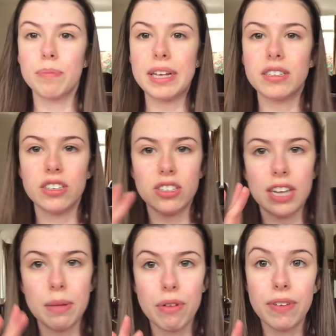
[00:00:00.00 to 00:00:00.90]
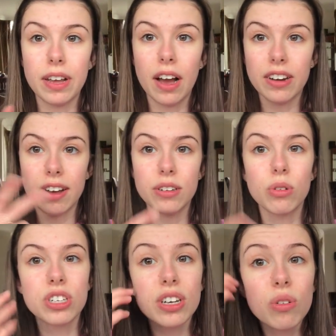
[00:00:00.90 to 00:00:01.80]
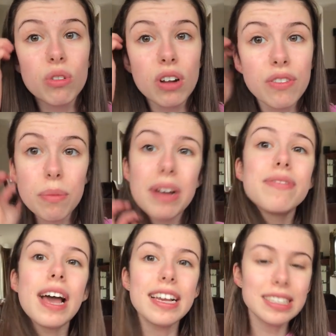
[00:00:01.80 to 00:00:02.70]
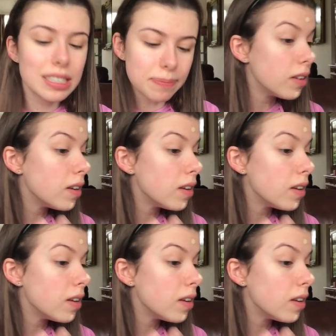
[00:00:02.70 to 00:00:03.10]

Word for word: basically just take my finger and I dot it all over my face.